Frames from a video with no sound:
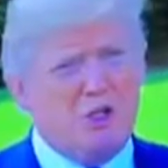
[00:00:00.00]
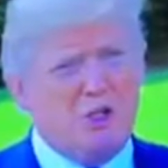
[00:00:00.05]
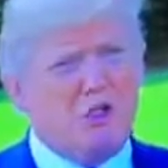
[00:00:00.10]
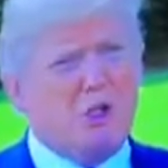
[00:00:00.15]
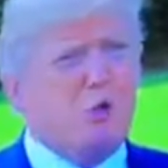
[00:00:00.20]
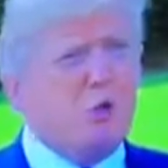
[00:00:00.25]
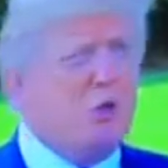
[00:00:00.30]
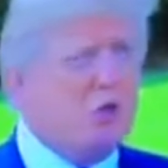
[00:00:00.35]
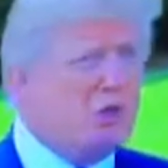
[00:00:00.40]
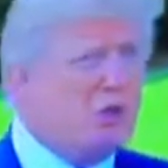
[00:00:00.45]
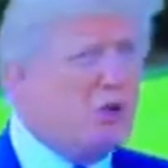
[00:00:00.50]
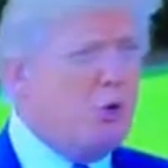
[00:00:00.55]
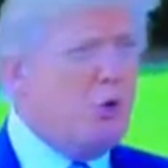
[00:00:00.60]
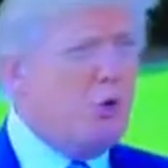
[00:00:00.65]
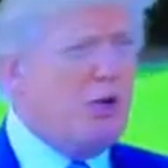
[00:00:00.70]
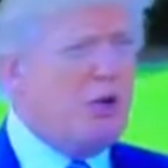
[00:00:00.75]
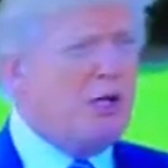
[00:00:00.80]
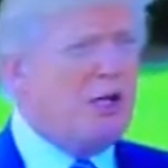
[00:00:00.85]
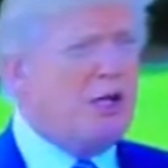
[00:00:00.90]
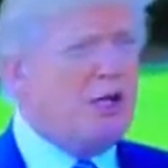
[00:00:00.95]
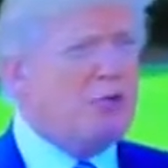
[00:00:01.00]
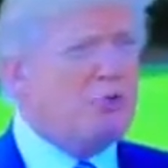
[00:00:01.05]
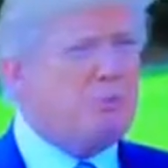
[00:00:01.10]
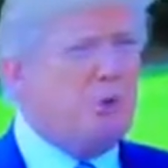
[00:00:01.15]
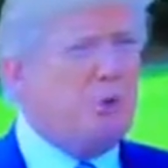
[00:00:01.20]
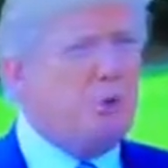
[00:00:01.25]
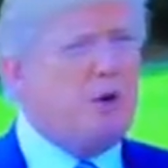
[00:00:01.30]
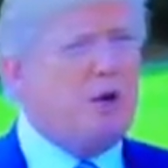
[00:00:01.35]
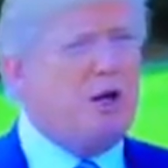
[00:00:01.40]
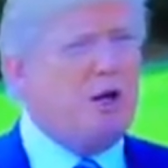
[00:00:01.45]
So we'll see where it leads,
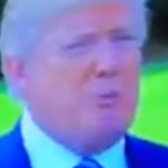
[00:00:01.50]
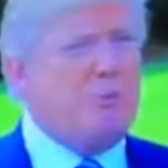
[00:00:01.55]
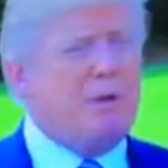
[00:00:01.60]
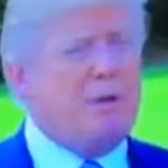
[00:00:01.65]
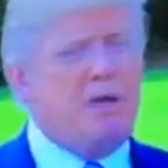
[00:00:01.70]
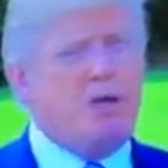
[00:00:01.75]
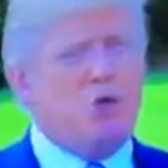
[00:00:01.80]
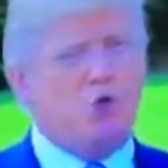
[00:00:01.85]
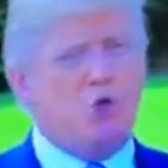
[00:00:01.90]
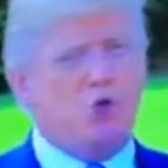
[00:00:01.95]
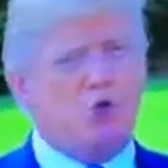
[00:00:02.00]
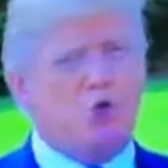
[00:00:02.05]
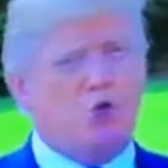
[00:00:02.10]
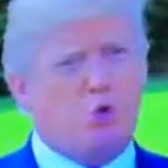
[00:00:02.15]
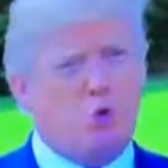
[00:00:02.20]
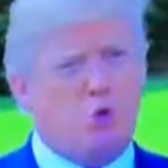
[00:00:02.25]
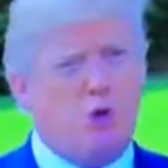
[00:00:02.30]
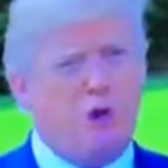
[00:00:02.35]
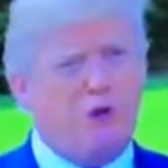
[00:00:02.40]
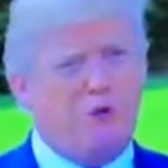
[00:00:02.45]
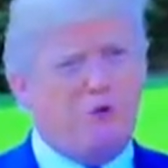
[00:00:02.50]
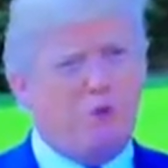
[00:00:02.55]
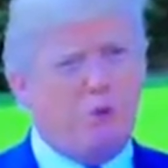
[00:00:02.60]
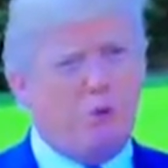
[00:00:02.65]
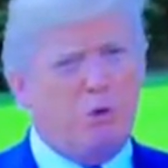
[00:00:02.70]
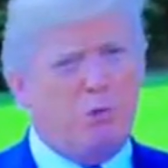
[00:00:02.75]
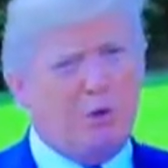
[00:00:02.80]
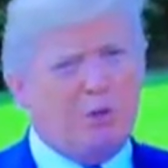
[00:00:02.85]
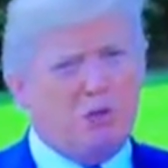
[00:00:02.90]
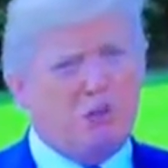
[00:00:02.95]
but we're going to be June 12th.
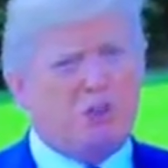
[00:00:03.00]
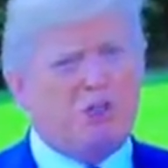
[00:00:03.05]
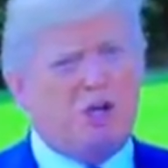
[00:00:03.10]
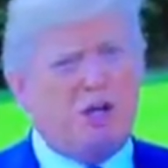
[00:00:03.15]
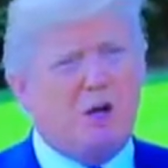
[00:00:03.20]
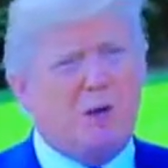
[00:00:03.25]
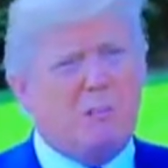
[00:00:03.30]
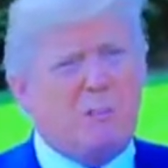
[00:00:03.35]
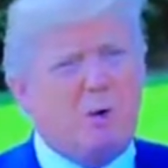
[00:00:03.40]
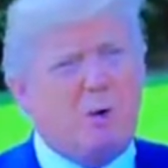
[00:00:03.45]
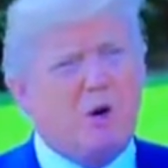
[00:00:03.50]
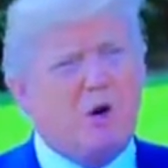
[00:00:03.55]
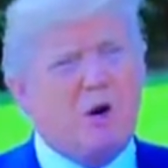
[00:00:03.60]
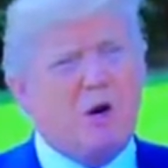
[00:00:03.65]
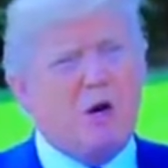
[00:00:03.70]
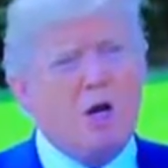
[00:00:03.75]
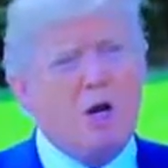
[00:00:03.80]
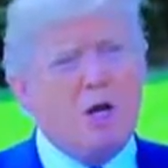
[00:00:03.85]
We'll be in Singapore.